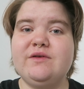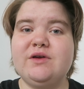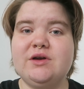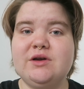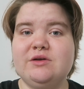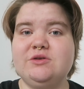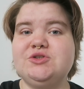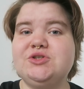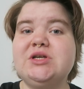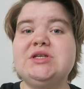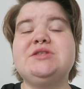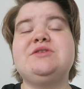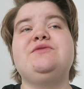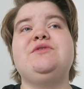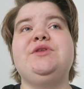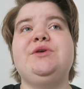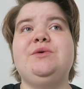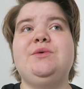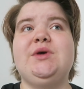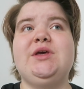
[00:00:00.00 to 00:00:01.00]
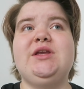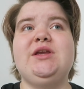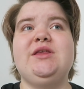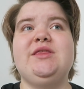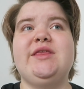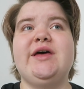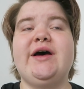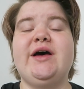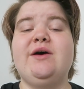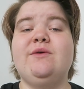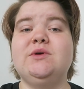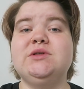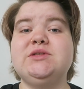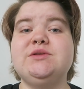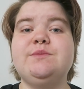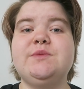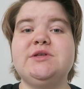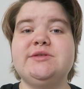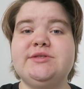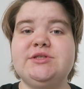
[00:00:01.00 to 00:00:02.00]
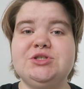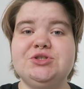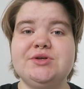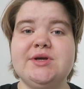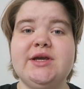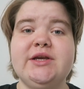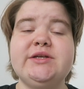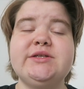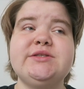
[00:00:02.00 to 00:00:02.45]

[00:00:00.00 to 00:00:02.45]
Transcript: contrast fluid that I was supposed to drink.